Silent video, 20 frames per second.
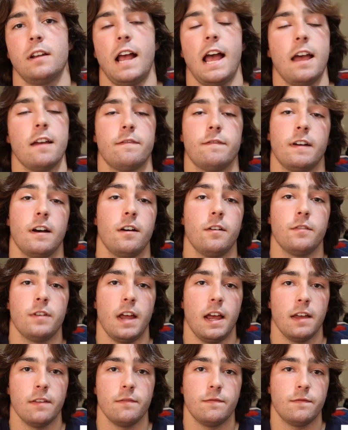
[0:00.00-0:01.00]
I found
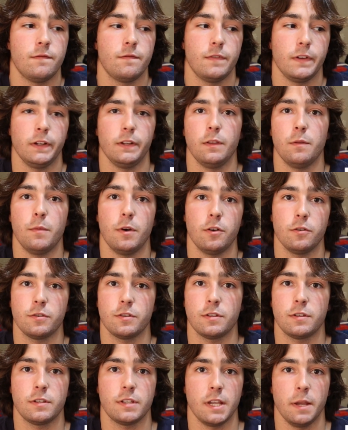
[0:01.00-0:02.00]
I feel the
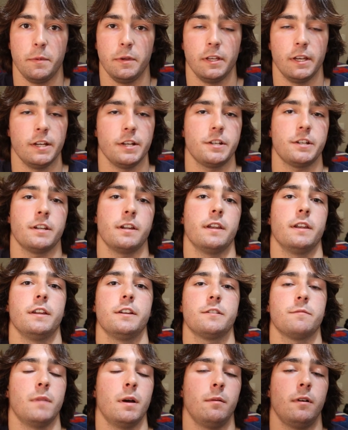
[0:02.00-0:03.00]
most stimulation in
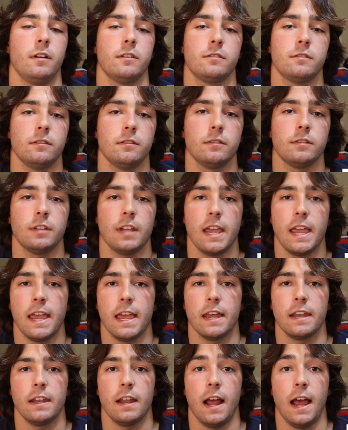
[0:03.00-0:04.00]
each of my muscles,
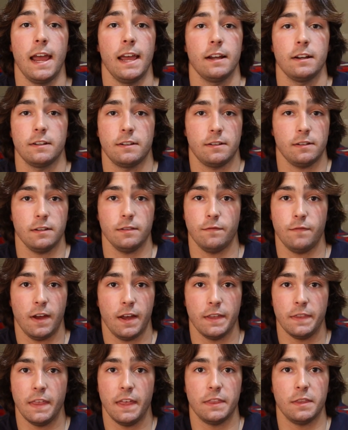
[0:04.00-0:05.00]
and I actually
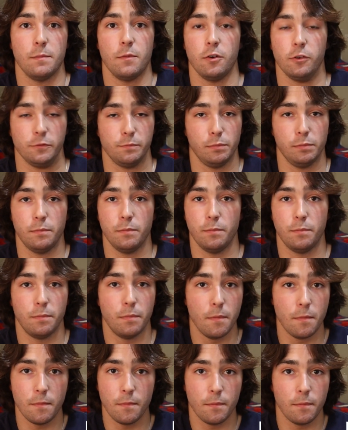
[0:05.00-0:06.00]
find that
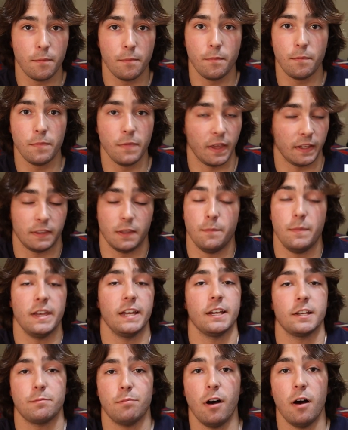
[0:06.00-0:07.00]
the
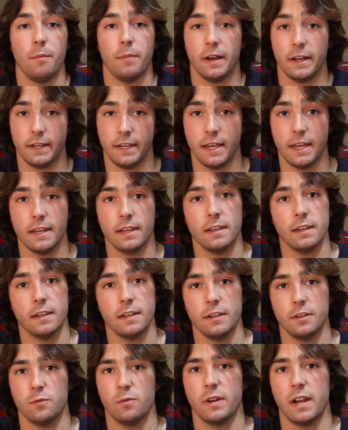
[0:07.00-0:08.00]
biggest pump I get
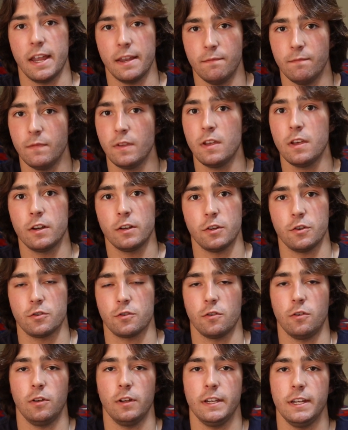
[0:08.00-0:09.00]
is when I
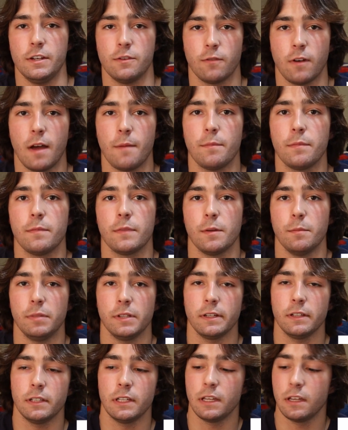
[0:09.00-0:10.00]
control each rep
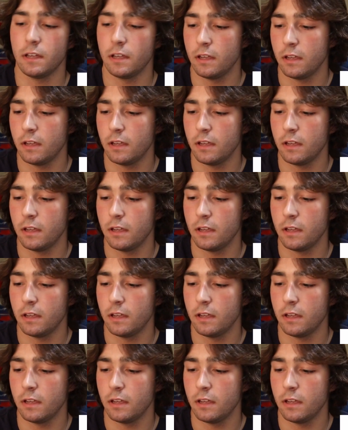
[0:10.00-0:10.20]
completely.